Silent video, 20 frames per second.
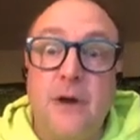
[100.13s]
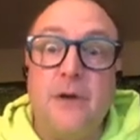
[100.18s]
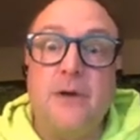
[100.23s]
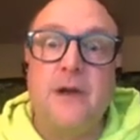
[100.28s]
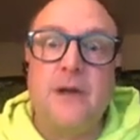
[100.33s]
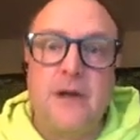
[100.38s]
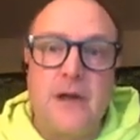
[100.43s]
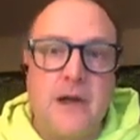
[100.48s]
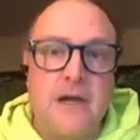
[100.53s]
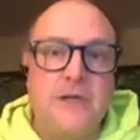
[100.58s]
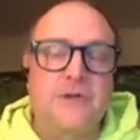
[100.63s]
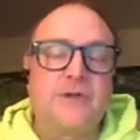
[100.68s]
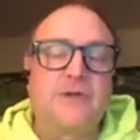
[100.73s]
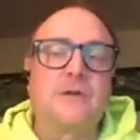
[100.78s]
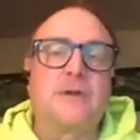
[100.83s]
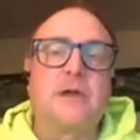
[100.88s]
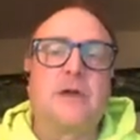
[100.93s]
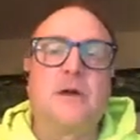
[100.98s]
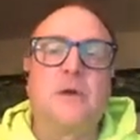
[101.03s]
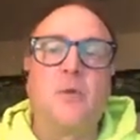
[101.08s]
Very
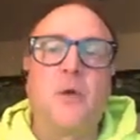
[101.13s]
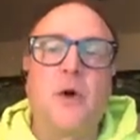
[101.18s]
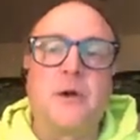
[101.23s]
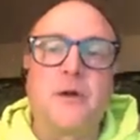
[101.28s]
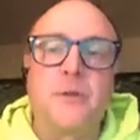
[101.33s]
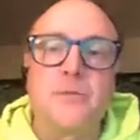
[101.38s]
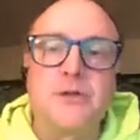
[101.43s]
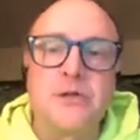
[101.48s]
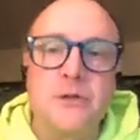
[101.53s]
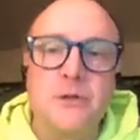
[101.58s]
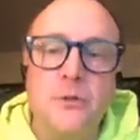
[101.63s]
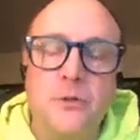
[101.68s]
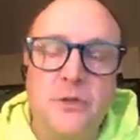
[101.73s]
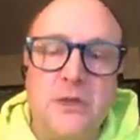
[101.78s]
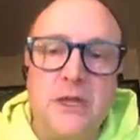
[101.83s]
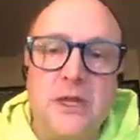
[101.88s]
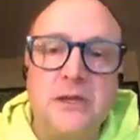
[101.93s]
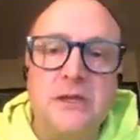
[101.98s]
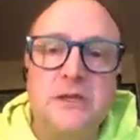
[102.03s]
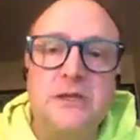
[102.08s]
nice. Welcome
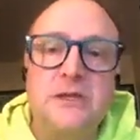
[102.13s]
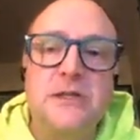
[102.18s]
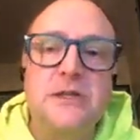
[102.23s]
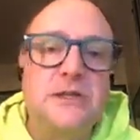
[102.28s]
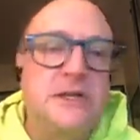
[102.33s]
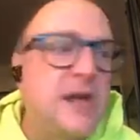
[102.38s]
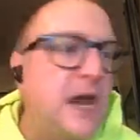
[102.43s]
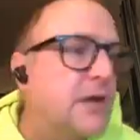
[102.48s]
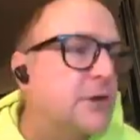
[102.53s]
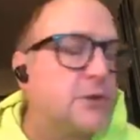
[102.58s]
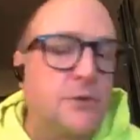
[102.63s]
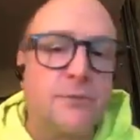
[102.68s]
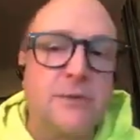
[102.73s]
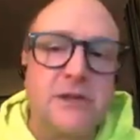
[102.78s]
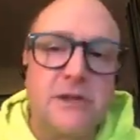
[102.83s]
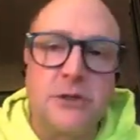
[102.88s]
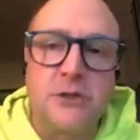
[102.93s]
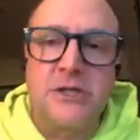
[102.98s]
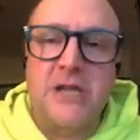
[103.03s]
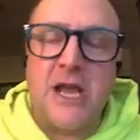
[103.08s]
to the
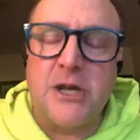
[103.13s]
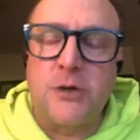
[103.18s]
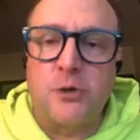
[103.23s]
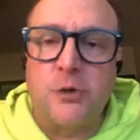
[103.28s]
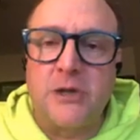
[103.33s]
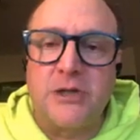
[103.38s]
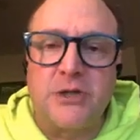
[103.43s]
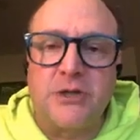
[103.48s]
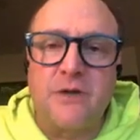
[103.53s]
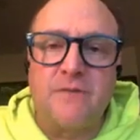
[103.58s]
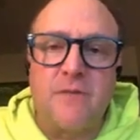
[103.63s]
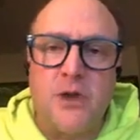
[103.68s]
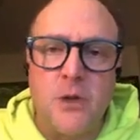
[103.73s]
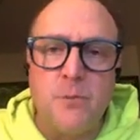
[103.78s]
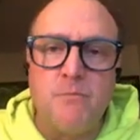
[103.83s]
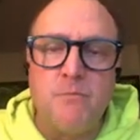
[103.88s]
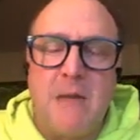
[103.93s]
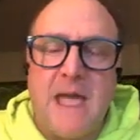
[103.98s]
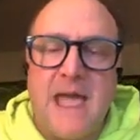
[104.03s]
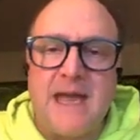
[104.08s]

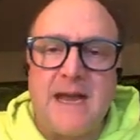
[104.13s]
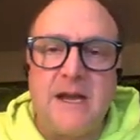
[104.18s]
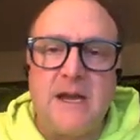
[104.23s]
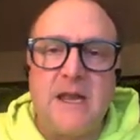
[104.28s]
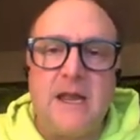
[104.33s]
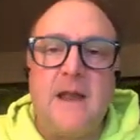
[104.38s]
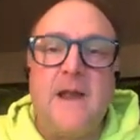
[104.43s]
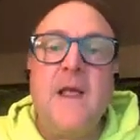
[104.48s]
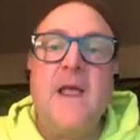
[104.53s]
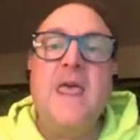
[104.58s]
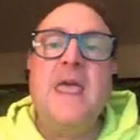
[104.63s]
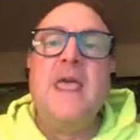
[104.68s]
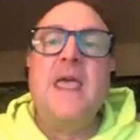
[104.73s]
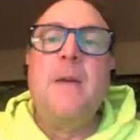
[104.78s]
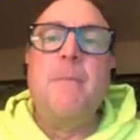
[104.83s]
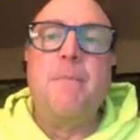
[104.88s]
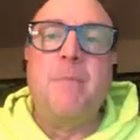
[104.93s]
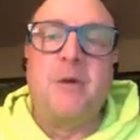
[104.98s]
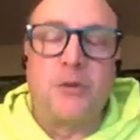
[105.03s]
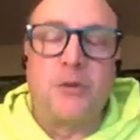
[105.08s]
detritus of humanity,
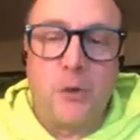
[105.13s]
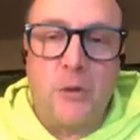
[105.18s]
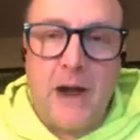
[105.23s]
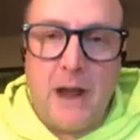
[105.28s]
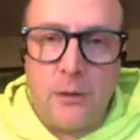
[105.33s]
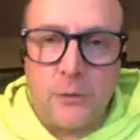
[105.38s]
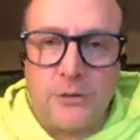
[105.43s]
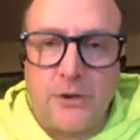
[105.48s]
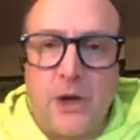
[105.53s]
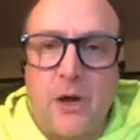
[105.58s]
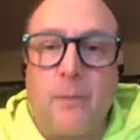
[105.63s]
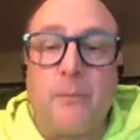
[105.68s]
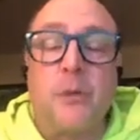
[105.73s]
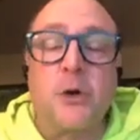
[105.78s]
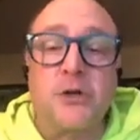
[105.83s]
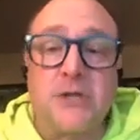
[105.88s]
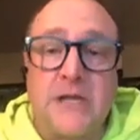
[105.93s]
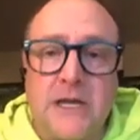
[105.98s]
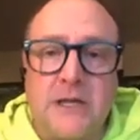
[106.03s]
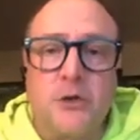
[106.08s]
but they're
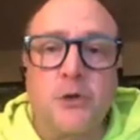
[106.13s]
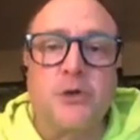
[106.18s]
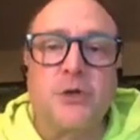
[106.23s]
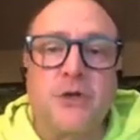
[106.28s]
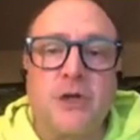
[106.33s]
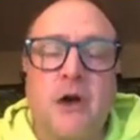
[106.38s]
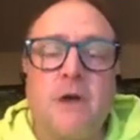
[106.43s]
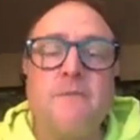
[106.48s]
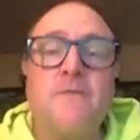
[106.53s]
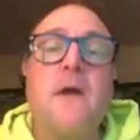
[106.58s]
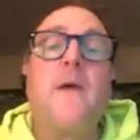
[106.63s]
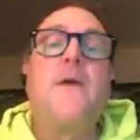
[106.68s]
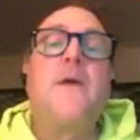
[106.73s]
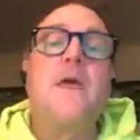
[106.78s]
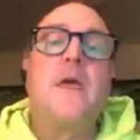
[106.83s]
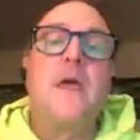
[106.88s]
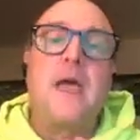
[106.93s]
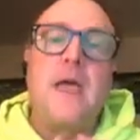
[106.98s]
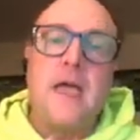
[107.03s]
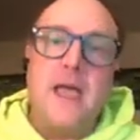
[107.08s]
out there. Protect
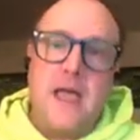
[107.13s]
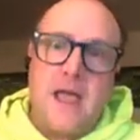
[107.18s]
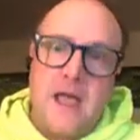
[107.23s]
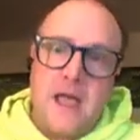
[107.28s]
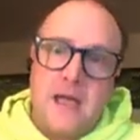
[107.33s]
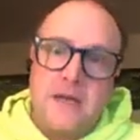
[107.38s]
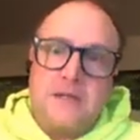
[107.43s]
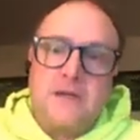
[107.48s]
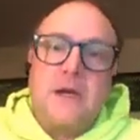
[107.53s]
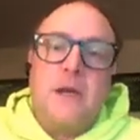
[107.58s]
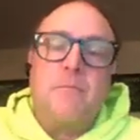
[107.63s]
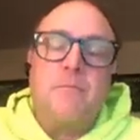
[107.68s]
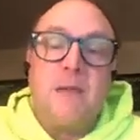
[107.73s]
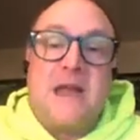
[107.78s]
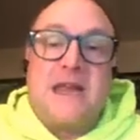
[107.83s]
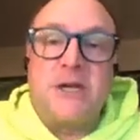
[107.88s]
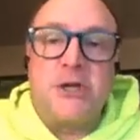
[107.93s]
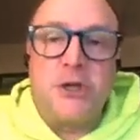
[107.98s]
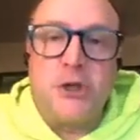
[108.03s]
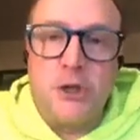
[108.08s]
yourself
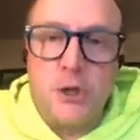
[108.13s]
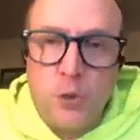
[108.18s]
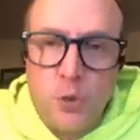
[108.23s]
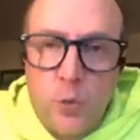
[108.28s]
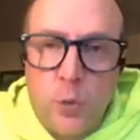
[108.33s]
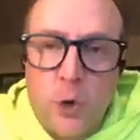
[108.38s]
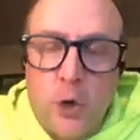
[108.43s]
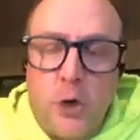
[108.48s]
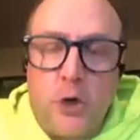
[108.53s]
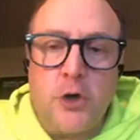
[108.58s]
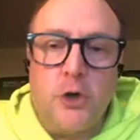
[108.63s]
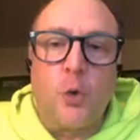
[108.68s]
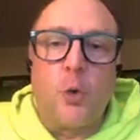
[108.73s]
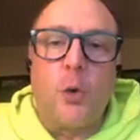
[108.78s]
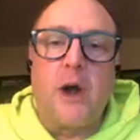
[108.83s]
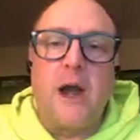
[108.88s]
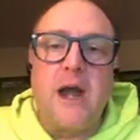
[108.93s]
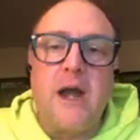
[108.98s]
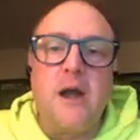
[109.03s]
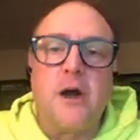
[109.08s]
and make
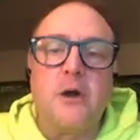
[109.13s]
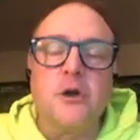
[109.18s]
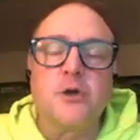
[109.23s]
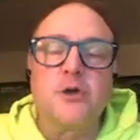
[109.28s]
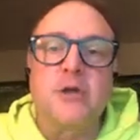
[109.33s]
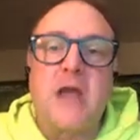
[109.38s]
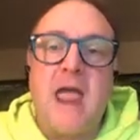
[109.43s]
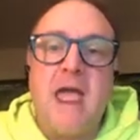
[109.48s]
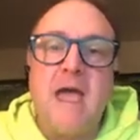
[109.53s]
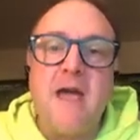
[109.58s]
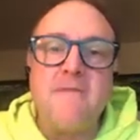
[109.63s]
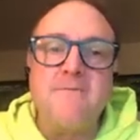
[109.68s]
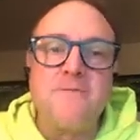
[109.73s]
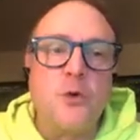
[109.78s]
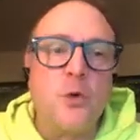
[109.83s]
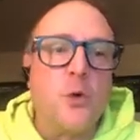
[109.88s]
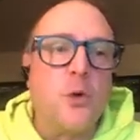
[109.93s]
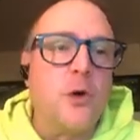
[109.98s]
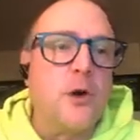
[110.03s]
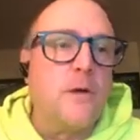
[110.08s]
sure your heirs
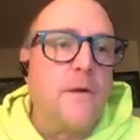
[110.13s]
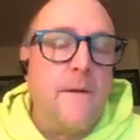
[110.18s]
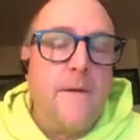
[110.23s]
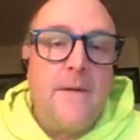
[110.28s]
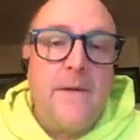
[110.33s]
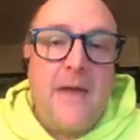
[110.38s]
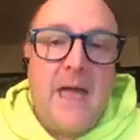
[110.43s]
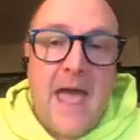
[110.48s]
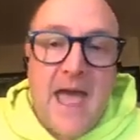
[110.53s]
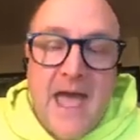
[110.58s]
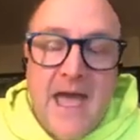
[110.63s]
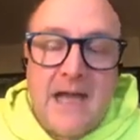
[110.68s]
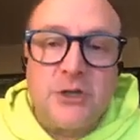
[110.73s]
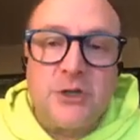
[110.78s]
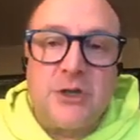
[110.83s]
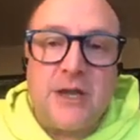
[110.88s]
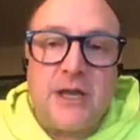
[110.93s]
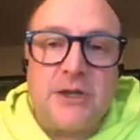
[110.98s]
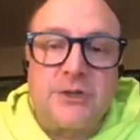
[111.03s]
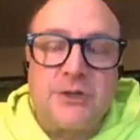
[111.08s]
have your
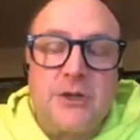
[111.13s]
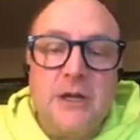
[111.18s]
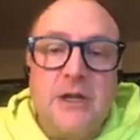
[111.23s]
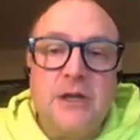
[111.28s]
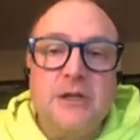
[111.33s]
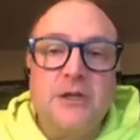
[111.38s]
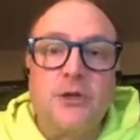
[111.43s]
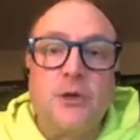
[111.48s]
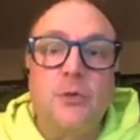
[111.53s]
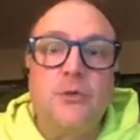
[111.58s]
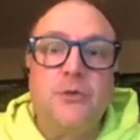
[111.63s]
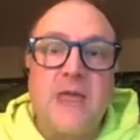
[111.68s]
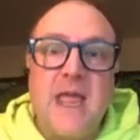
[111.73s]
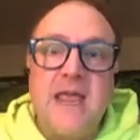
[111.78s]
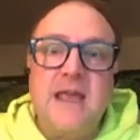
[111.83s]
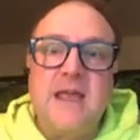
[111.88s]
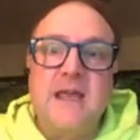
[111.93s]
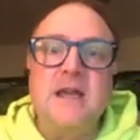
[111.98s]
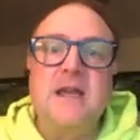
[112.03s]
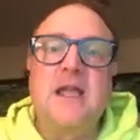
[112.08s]
access
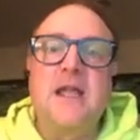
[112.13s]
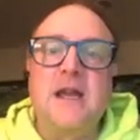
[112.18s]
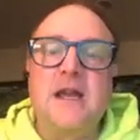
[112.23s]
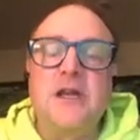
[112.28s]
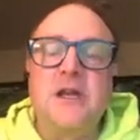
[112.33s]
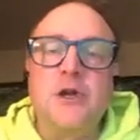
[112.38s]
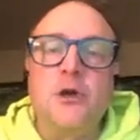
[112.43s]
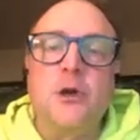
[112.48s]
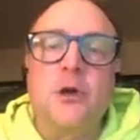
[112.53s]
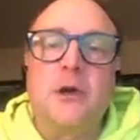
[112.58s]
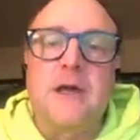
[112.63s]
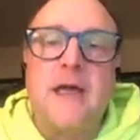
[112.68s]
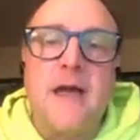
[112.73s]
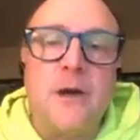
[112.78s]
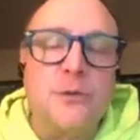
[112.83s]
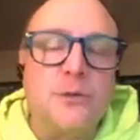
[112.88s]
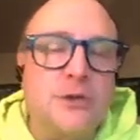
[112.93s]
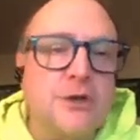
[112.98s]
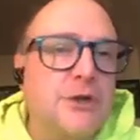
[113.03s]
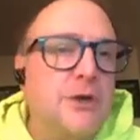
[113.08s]
so they can get into
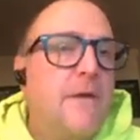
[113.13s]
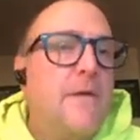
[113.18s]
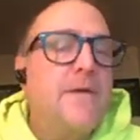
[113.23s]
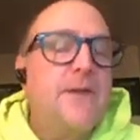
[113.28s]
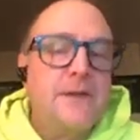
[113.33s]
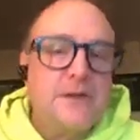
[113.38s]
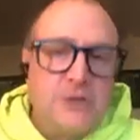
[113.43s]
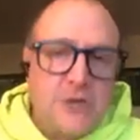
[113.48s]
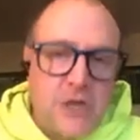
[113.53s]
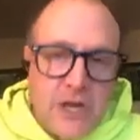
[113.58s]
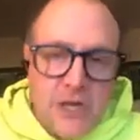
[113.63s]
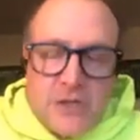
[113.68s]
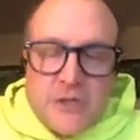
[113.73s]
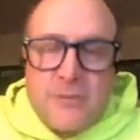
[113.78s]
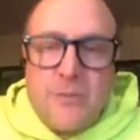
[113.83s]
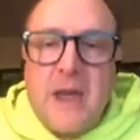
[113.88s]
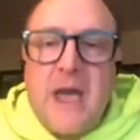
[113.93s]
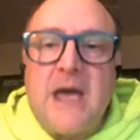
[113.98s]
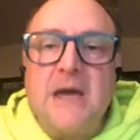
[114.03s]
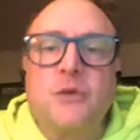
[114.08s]
your accounts,
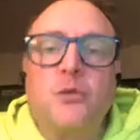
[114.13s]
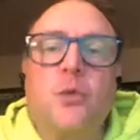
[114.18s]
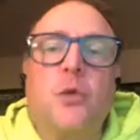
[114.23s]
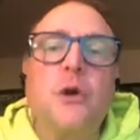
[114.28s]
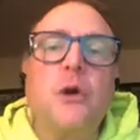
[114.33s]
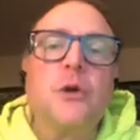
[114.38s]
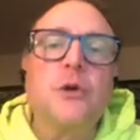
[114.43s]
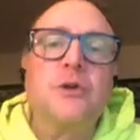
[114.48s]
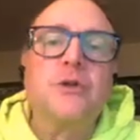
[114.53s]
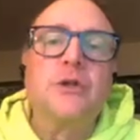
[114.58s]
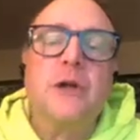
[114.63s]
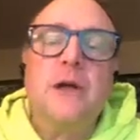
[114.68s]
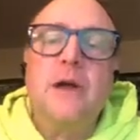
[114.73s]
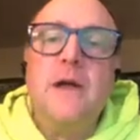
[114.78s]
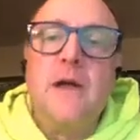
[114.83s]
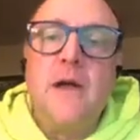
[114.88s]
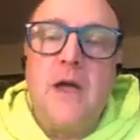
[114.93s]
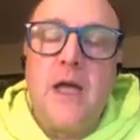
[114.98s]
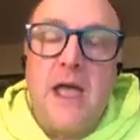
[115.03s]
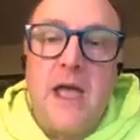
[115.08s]
change the
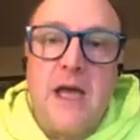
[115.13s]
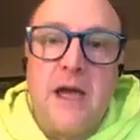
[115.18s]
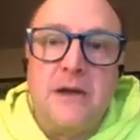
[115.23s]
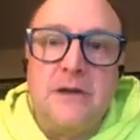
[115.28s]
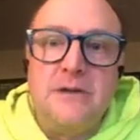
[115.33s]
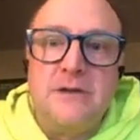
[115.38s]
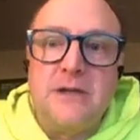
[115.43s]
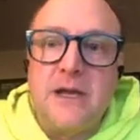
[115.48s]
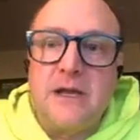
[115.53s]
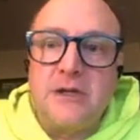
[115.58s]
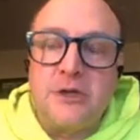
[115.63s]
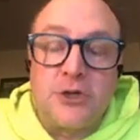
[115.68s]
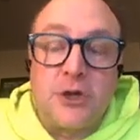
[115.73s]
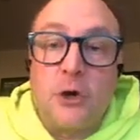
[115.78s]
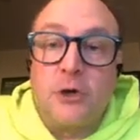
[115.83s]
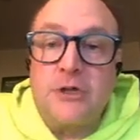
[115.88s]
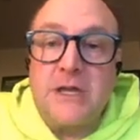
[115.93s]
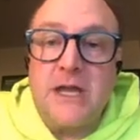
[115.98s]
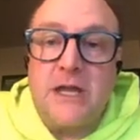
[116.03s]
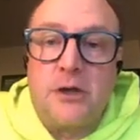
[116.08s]
passwords,
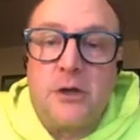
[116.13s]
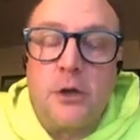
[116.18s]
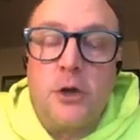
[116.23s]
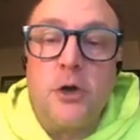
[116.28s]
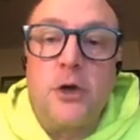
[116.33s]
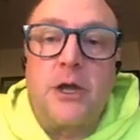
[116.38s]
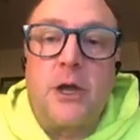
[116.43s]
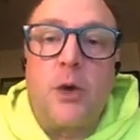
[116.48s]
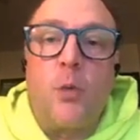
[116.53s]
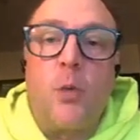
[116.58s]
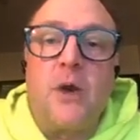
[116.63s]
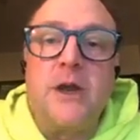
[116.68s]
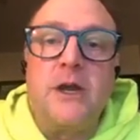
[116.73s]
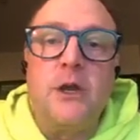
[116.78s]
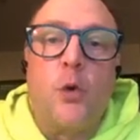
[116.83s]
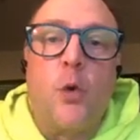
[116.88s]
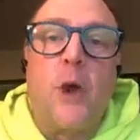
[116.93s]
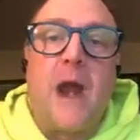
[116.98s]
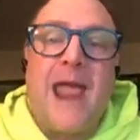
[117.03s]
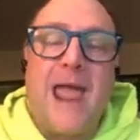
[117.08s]
and start taking a
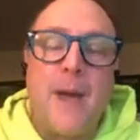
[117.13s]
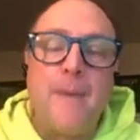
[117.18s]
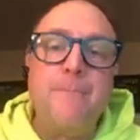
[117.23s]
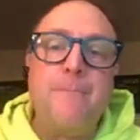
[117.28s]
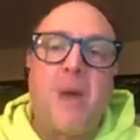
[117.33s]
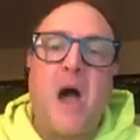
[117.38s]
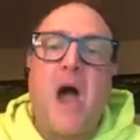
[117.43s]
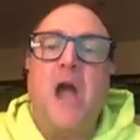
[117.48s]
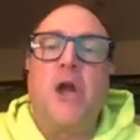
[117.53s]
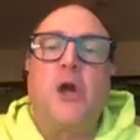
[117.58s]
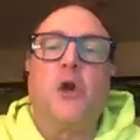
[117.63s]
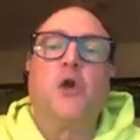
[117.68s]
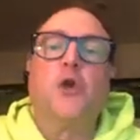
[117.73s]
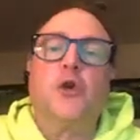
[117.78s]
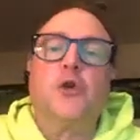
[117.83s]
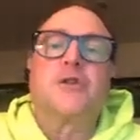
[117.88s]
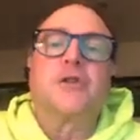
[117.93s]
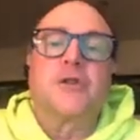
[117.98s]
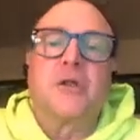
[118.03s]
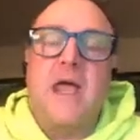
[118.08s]
look at what your
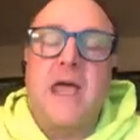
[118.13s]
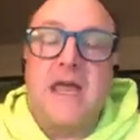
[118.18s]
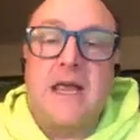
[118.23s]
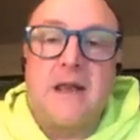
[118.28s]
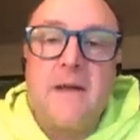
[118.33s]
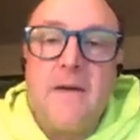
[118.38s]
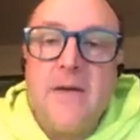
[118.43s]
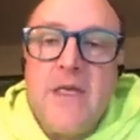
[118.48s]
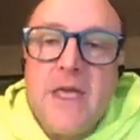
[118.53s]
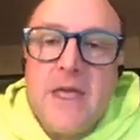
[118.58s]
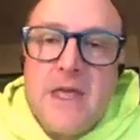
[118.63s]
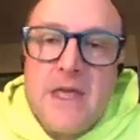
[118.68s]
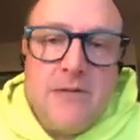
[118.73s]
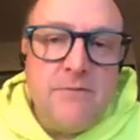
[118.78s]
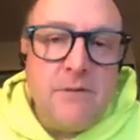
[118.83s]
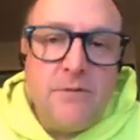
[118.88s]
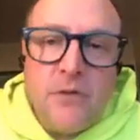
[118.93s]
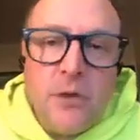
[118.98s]
empire looks like.